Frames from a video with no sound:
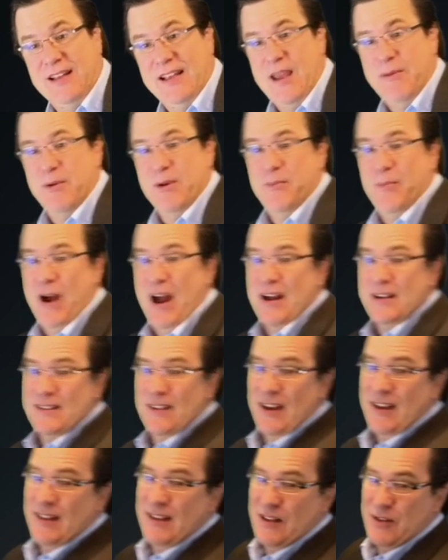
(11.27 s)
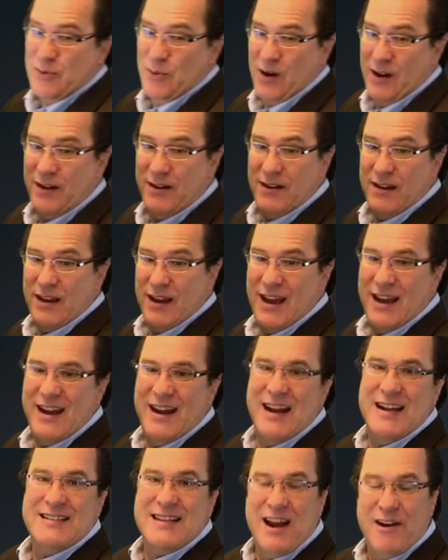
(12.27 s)
It came in a box like this one, and it
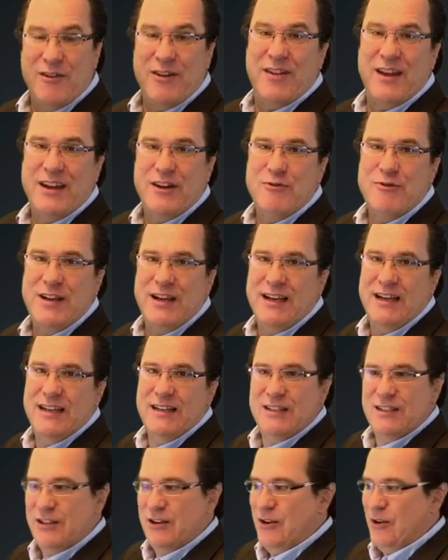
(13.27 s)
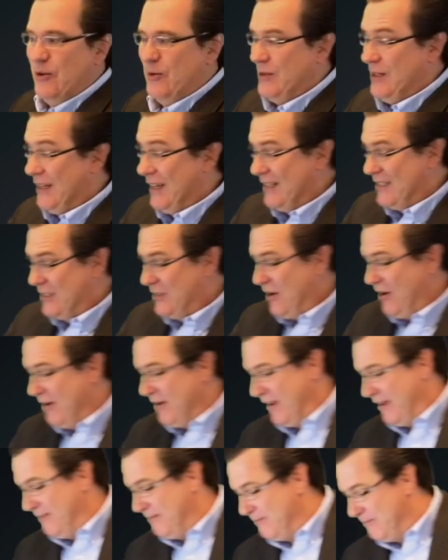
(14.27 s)
has everything you need to do to get started.